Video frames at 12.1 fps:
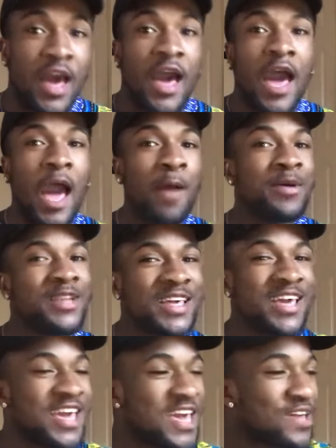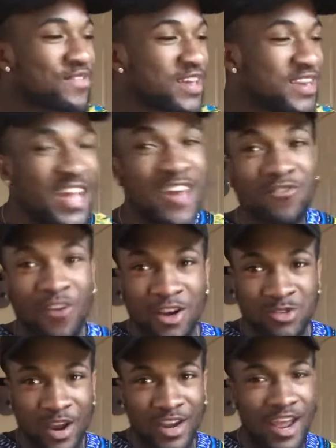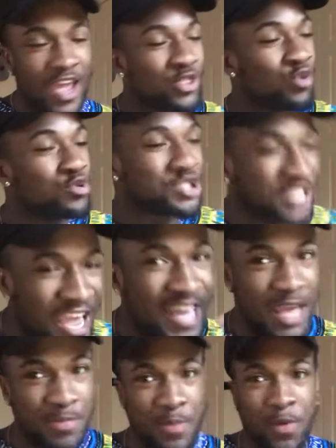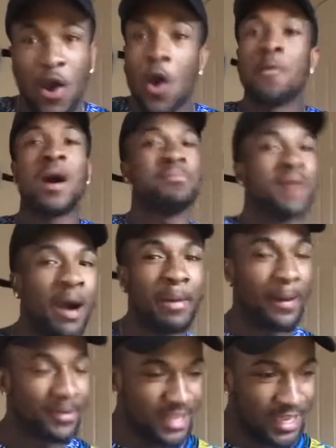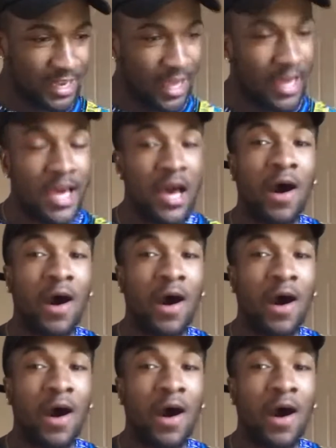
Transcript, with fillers: I believe in that verse right there, he threw shade at me, bro. On my mama, I believe it.